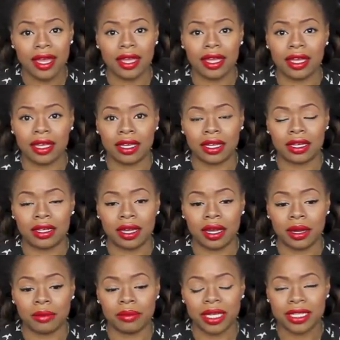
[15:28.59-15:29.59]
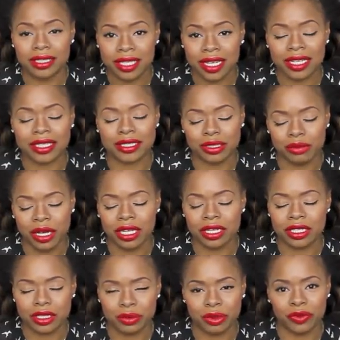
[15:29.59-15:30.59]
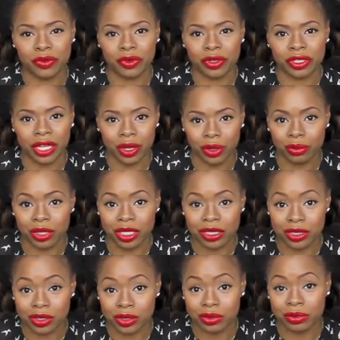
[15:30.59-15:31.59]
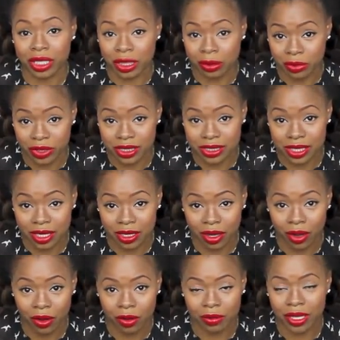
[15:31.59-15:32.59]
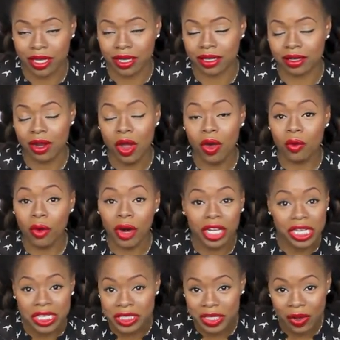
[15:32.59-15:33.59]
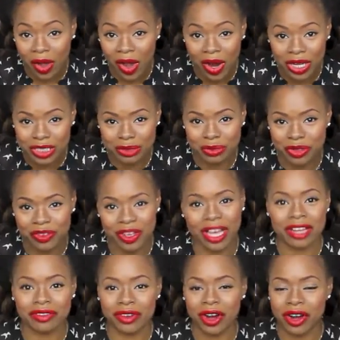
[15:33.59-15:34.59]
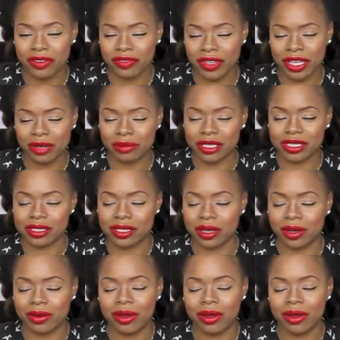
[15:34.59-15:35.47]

and indebted to my husband for allowing me to be able to stay home and working so hard to provide for our family. So,